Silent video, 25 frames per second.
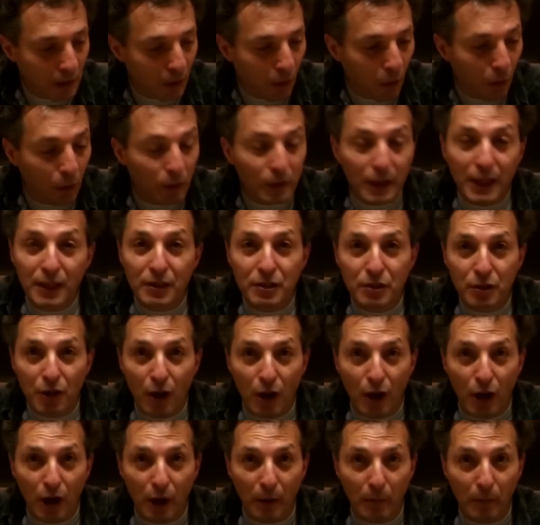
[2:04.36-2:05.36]
all this
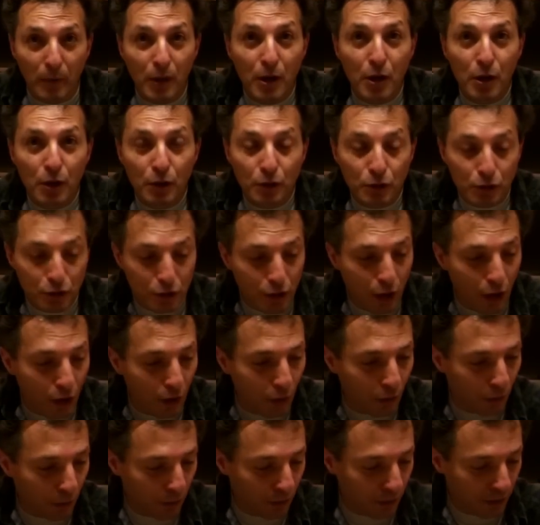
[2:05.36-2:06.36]
time.
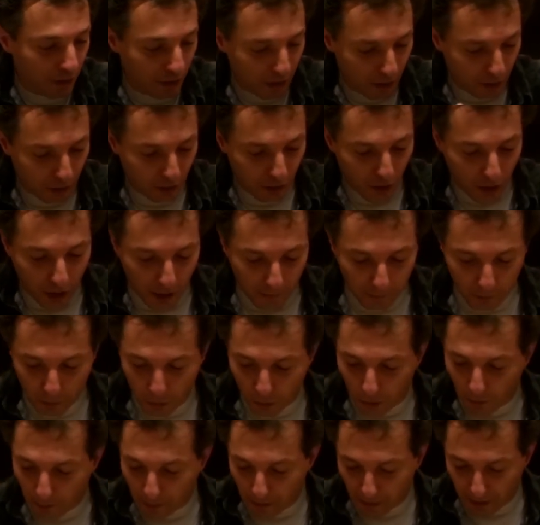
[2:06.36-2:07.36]
So time
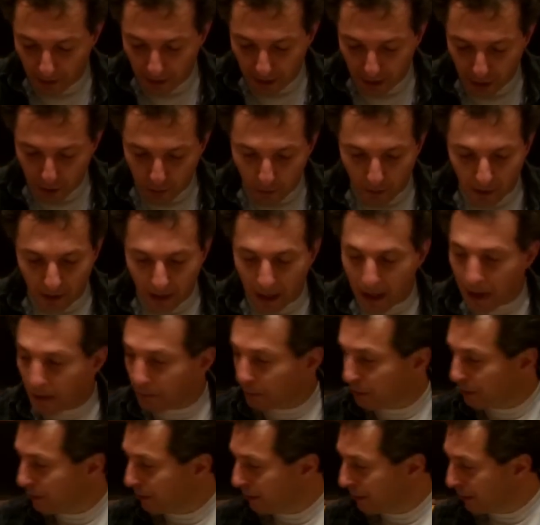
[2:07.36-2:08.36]
to open this one
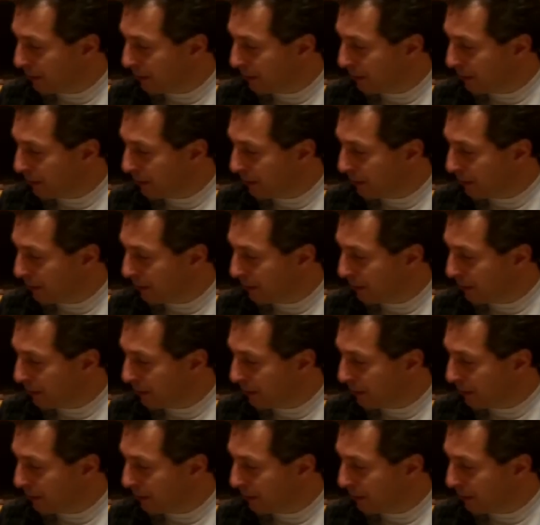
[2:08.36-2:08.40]
up